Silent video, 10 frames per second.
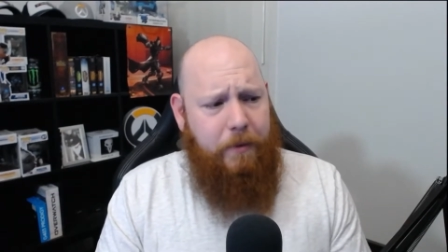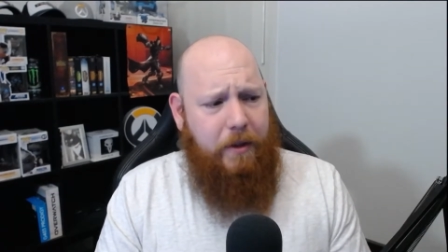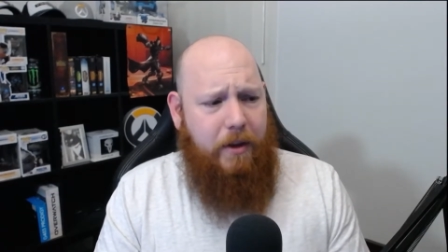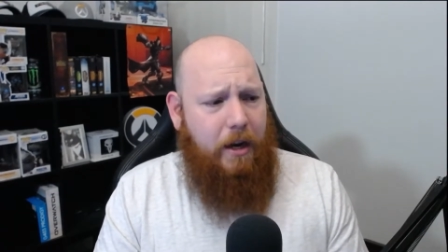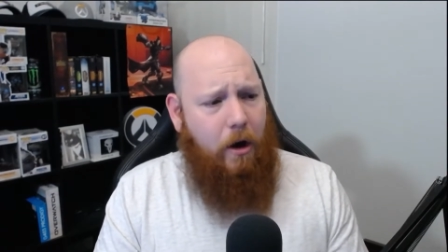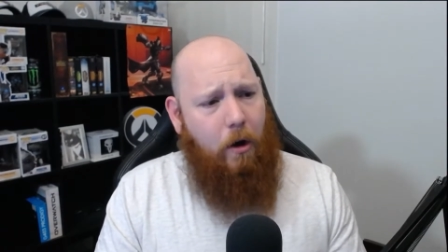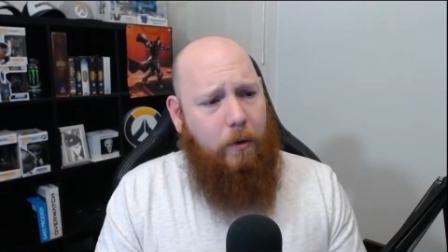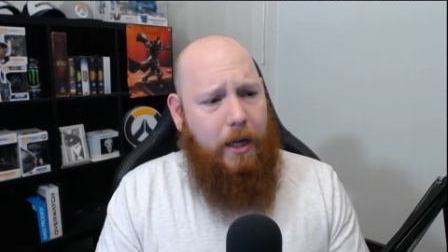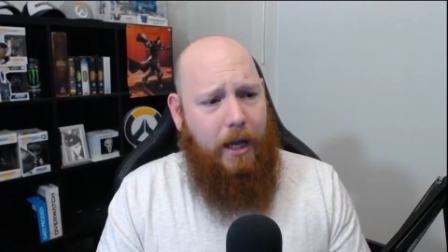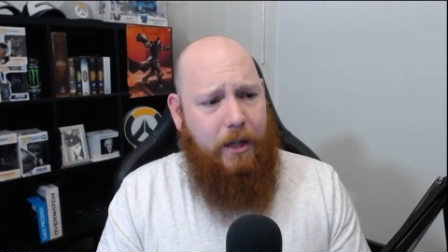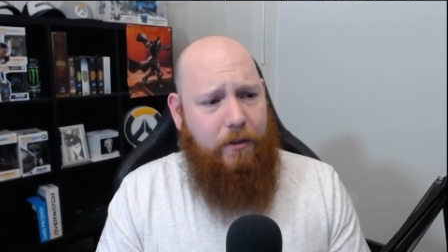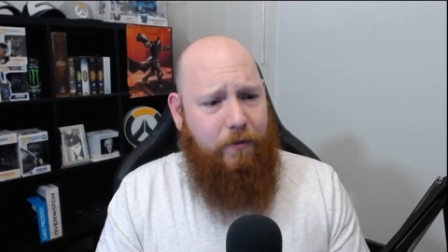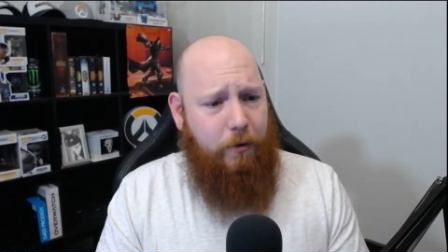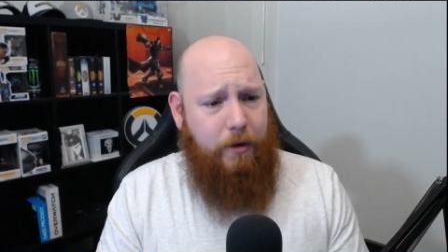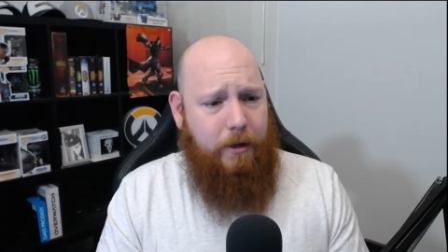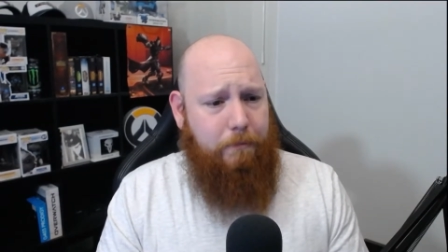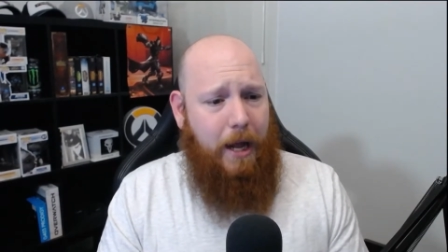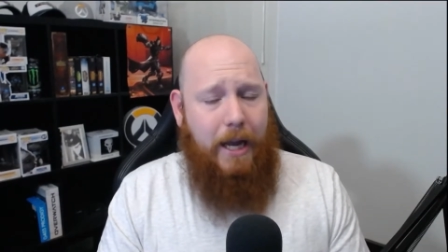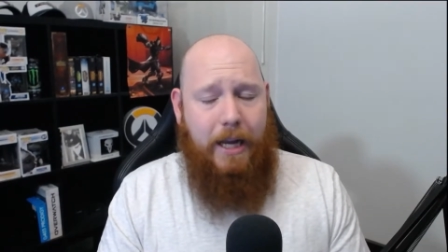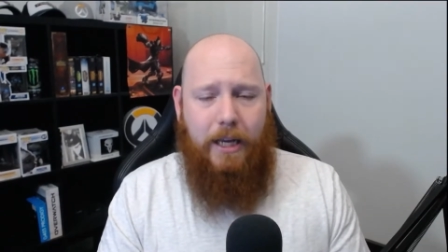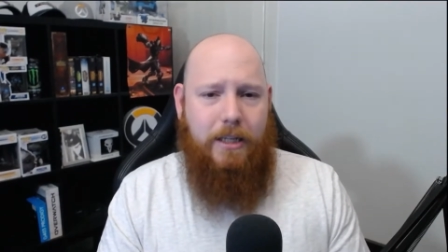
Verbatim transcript: and then unholy had the virulent plague.